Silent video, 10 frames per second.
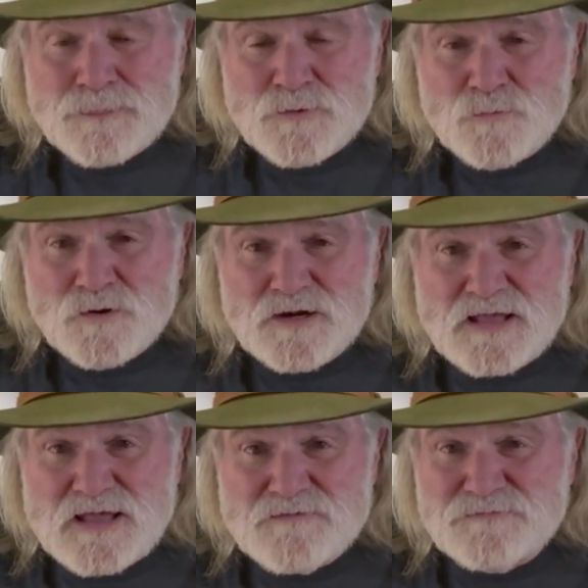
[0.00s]
We're going to
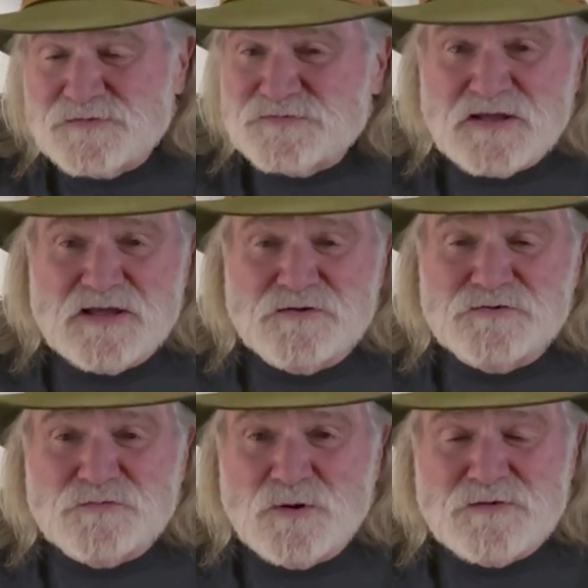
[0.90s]
have the
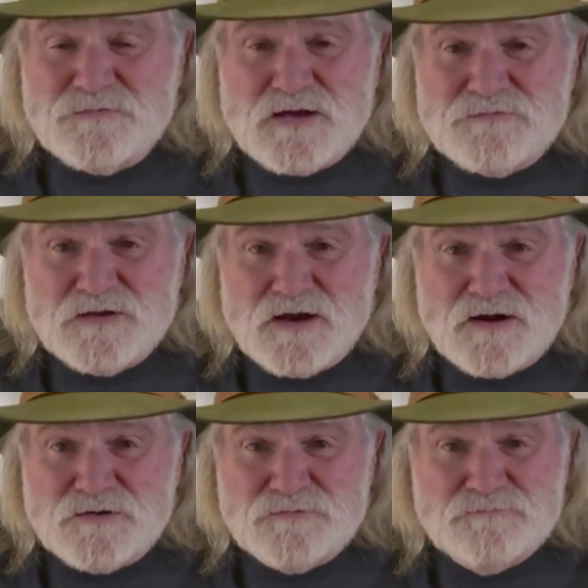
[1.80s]
standard
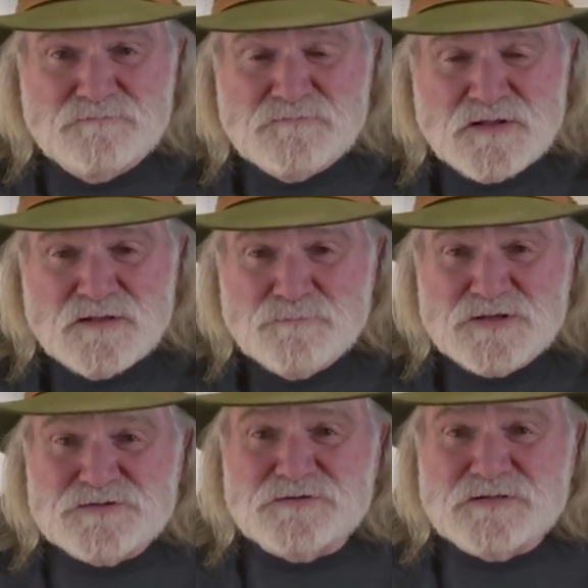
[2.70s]
25-yard
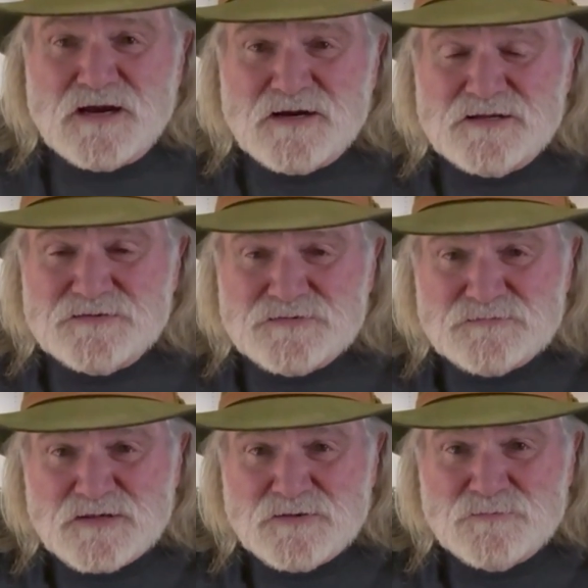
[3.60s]
pistol targets,
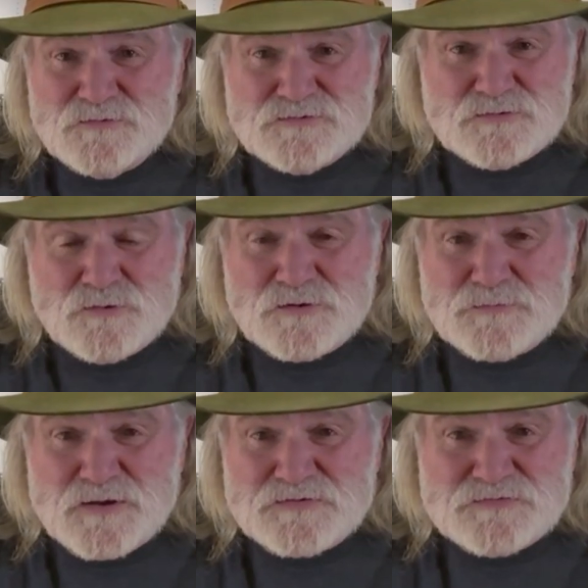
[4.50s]
and we'll score the
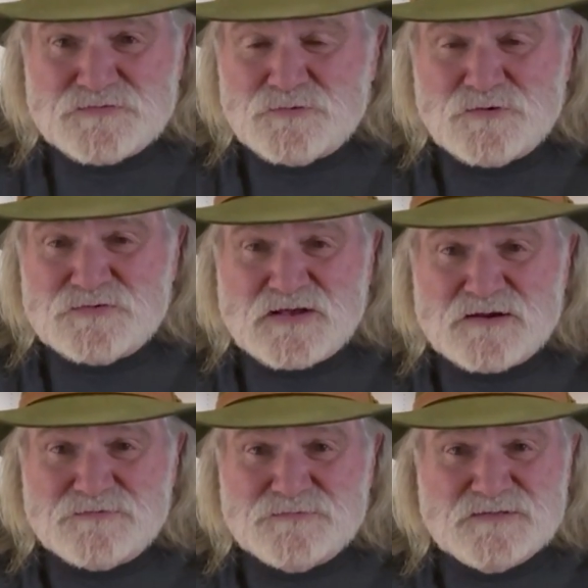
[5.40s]
best scores out
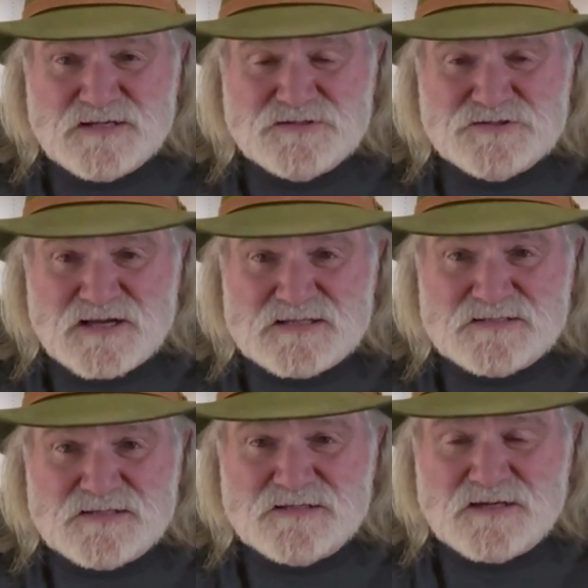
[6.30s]
of 10 shots
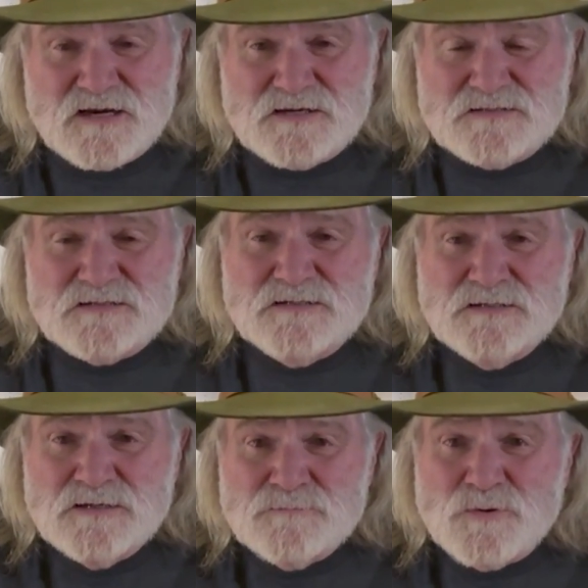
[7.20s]
at the targets.
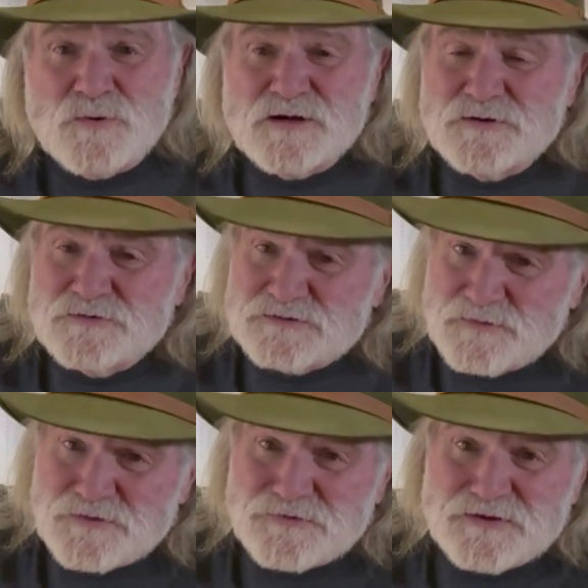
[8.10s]
But we're going to do some
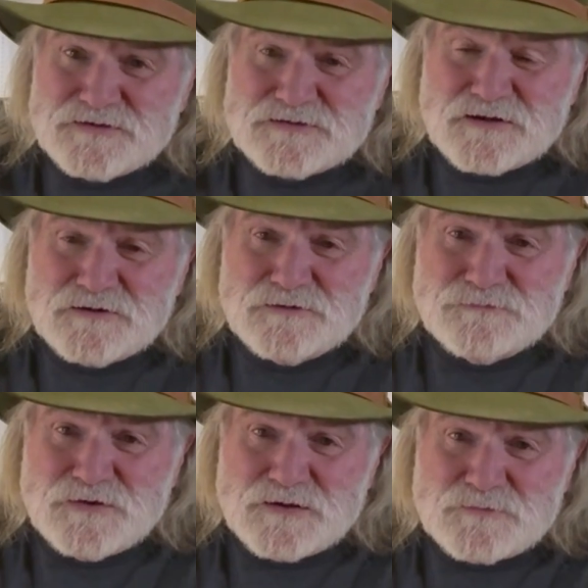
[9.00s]
other things that are a little
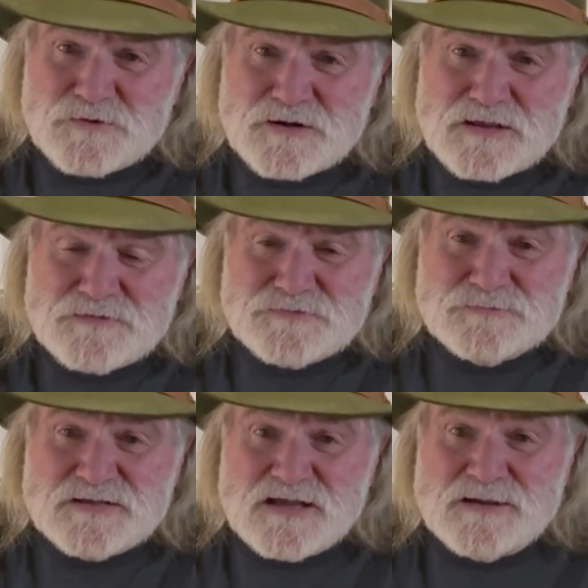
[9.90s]
fun. We're going to have some
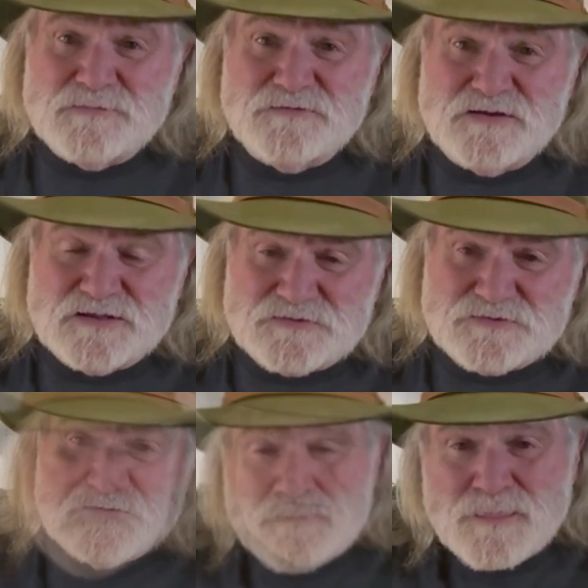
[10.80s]
timed
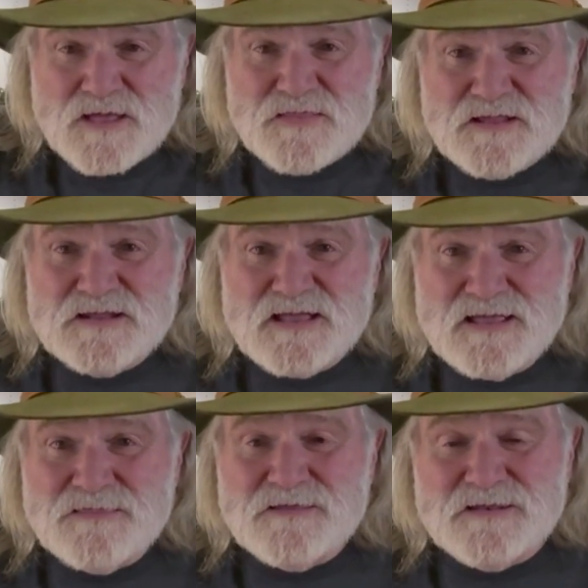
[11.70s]
events. And then to
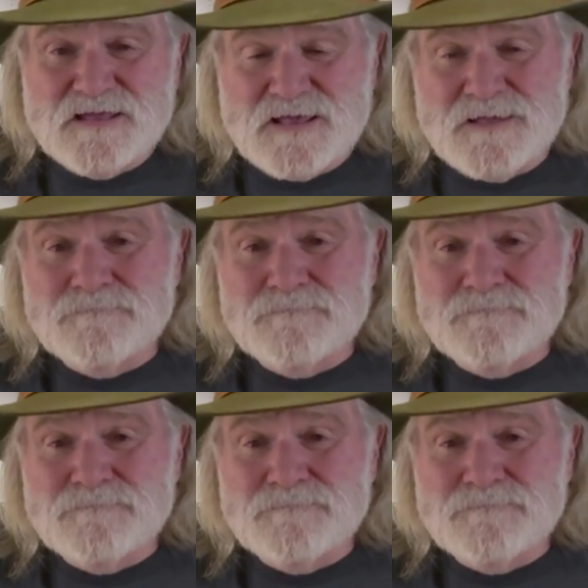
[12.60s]
end the day,